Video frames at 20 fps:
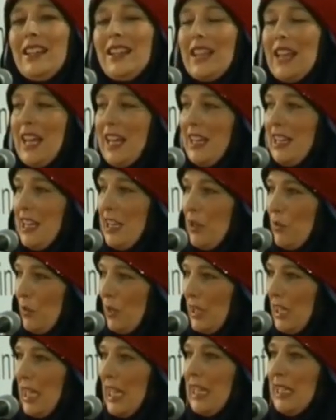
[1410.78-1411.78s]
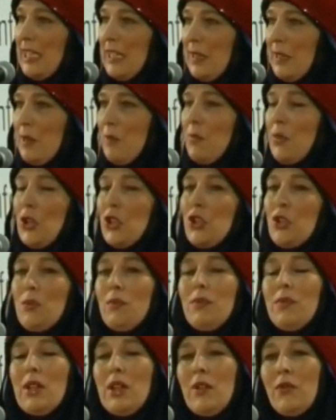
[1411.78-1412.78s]
And then he would get to the
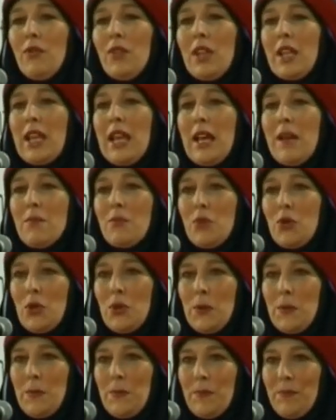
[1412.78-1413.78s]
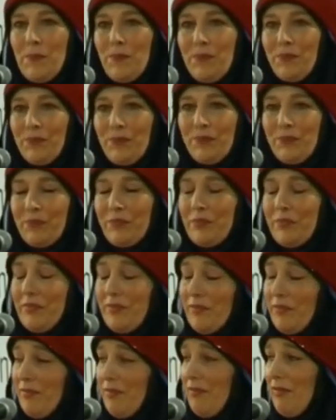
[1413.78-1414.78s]
bottom of the camera.
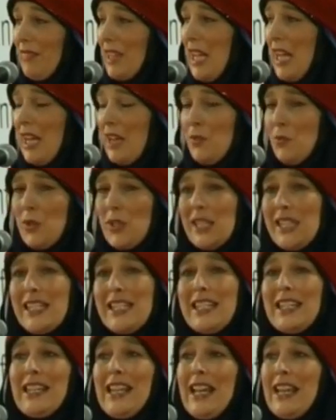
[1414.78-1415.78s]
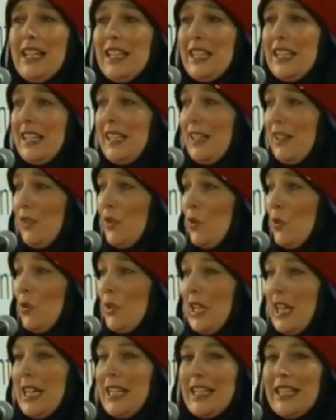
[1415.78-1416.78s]
I was delighted. I
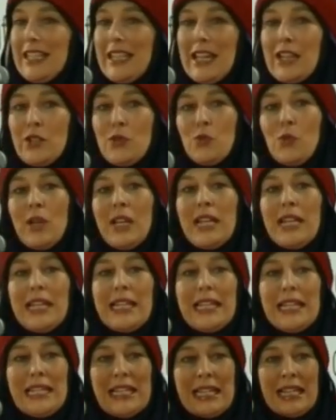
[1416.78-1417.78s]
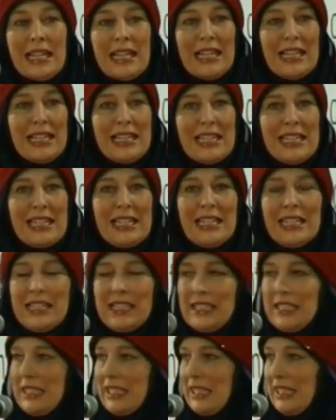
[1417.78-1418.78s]
thought, I can get away. He
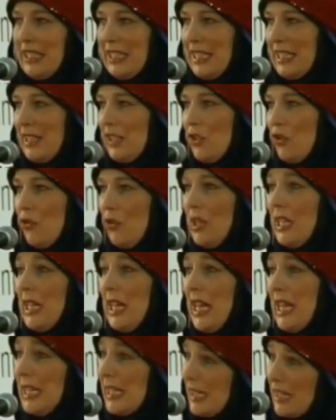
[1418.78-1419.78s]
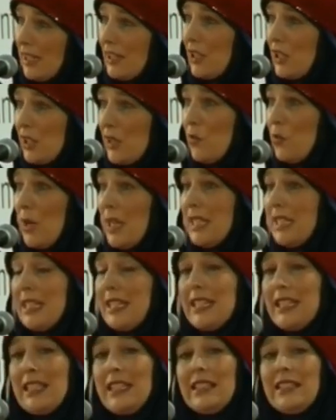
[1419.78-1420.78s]
still doesn't realize that there's a
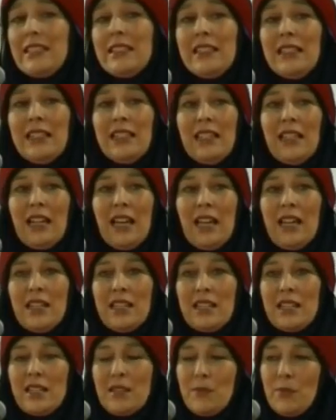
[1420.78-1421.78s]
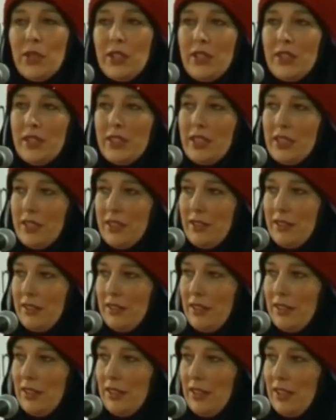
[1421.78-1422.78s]
Westerner under the burqa.
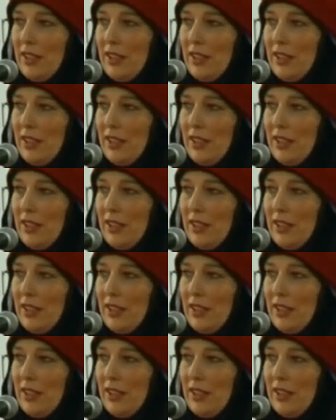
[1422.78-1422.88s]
